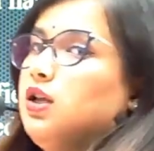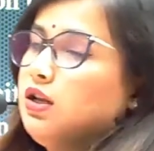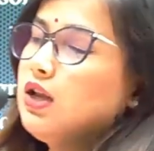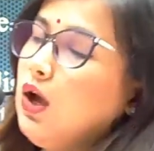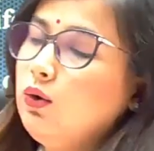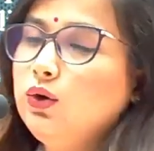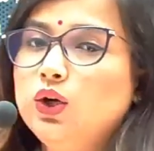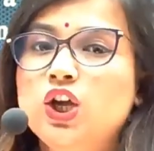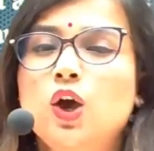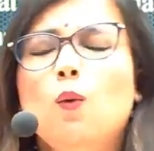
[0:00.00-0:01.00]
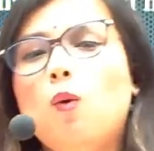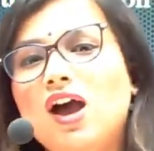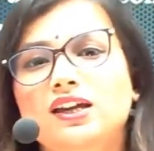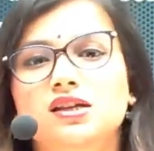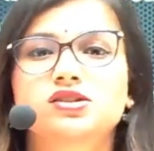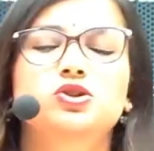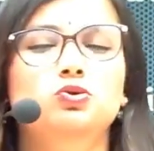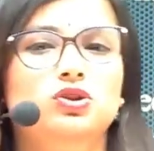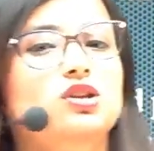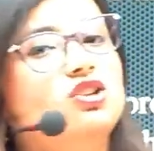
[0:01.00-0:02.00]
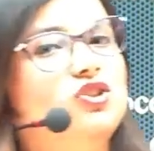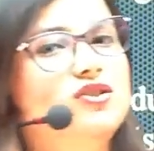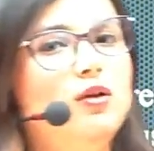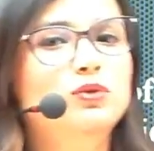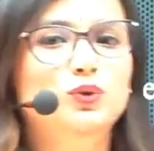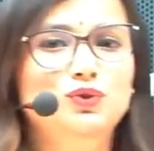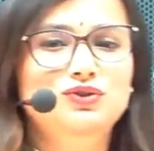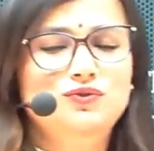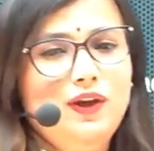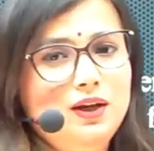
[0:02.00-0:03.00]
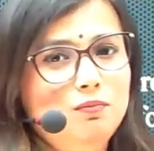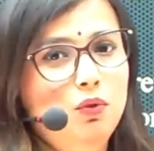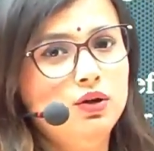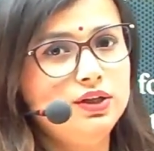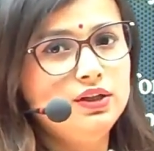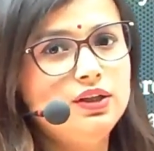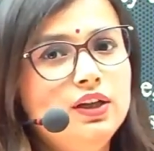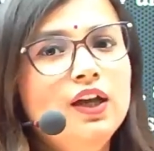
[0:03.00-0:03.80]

Now, why is euthanasia something which is very important?